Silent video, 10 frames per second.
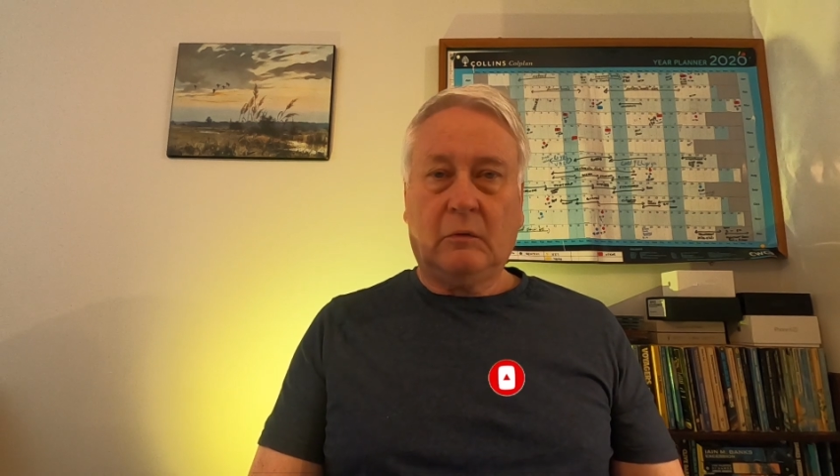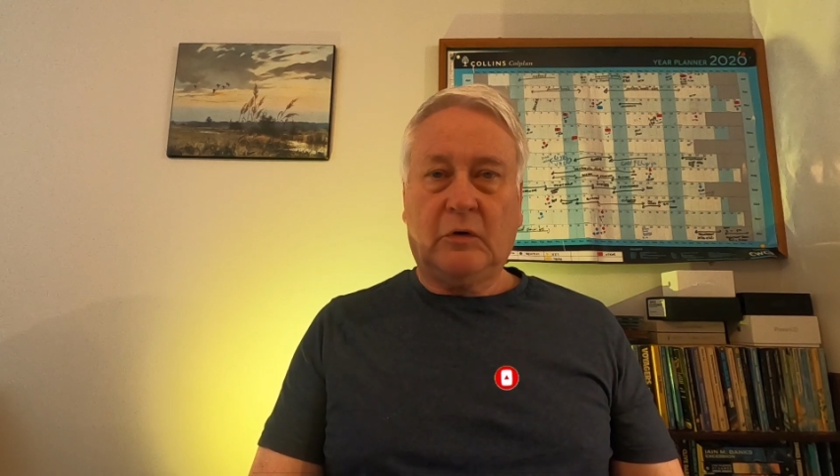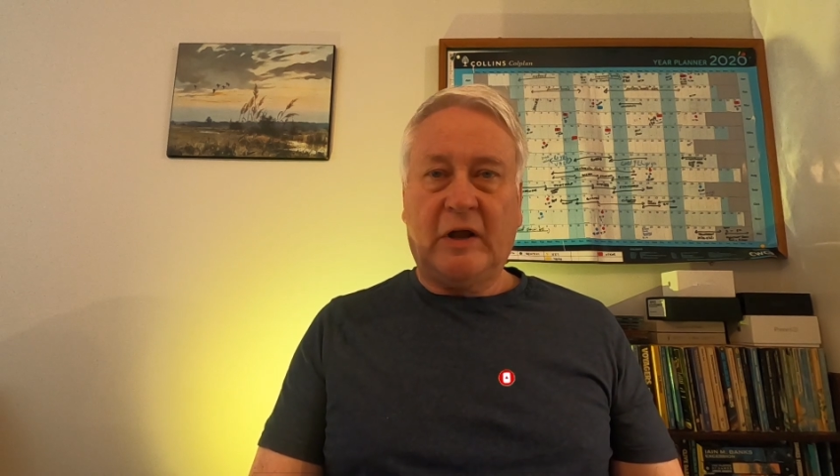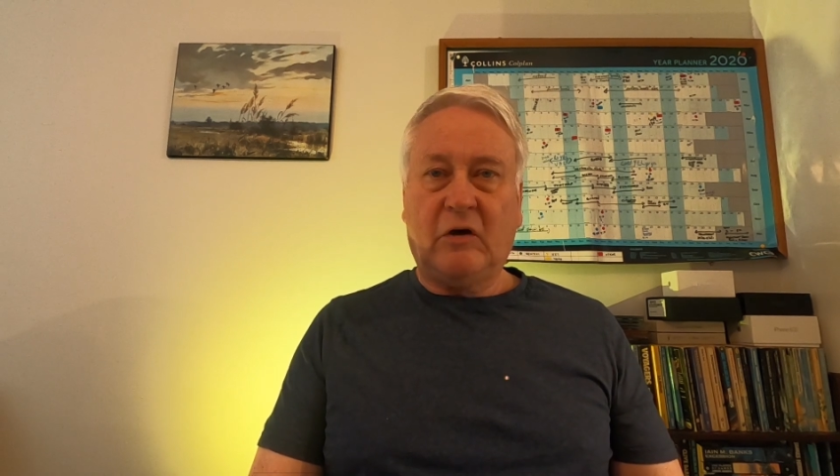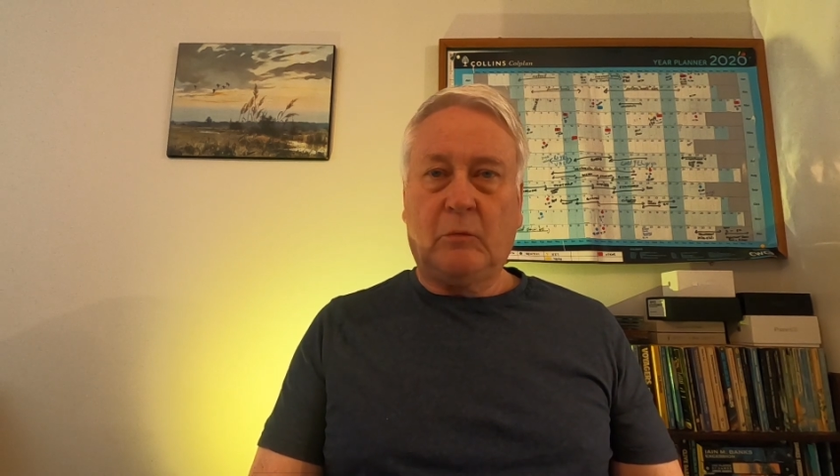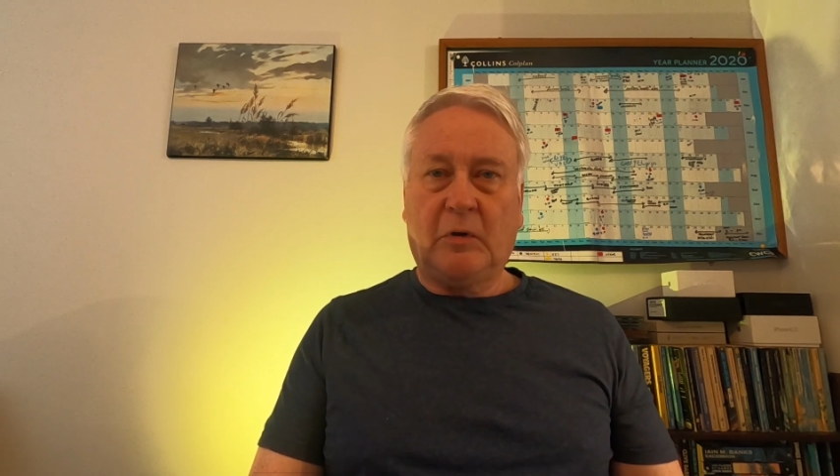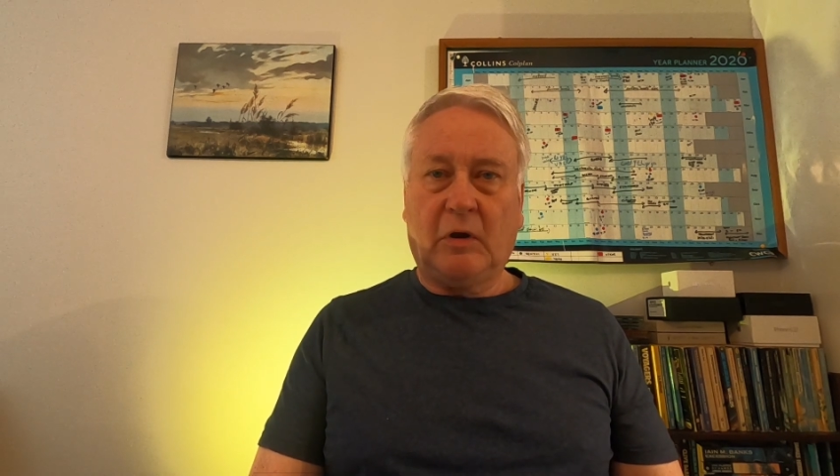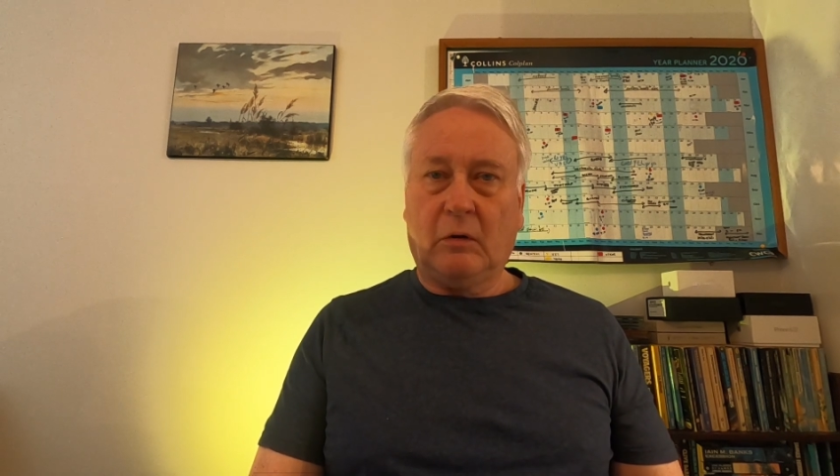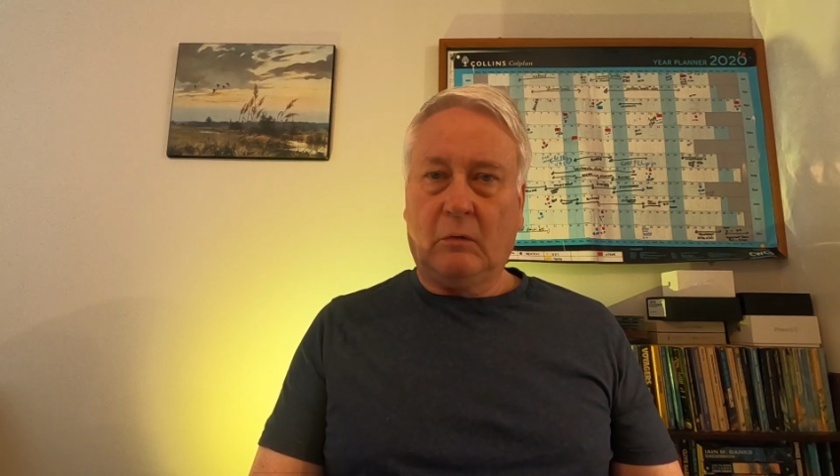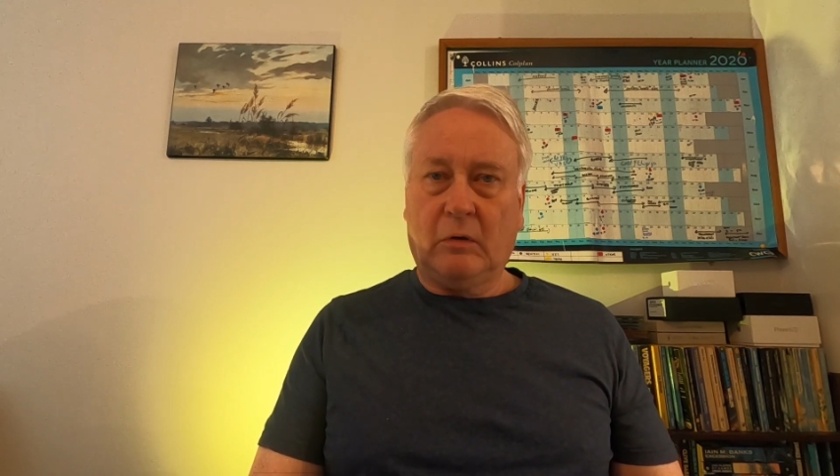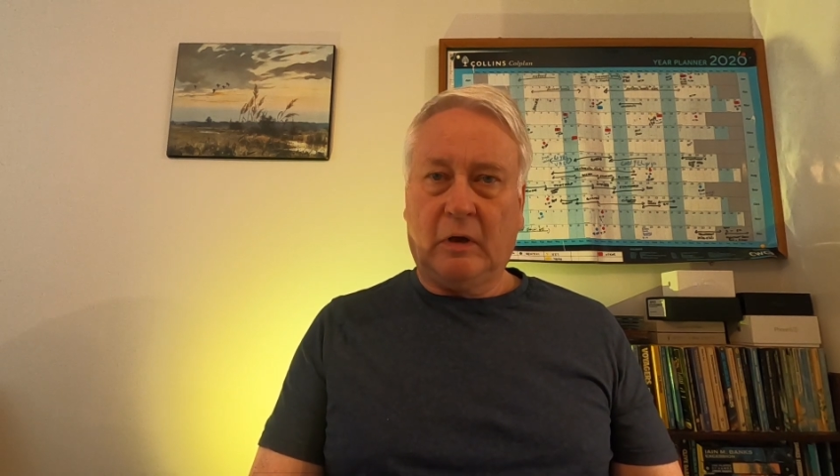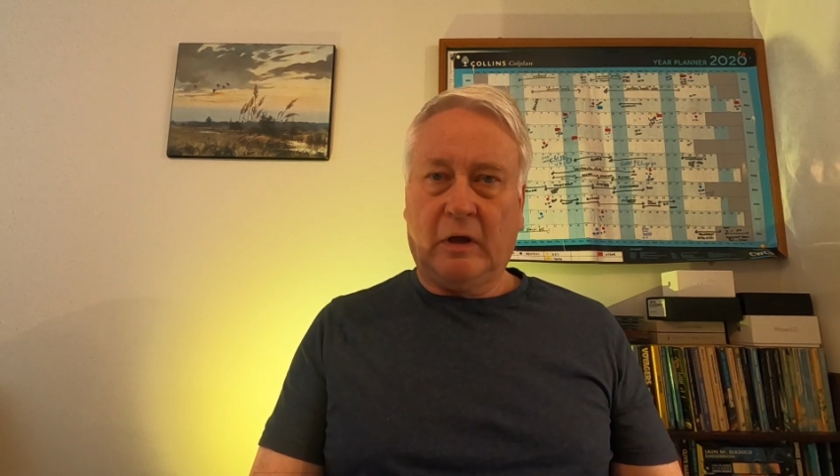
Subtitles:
would help you?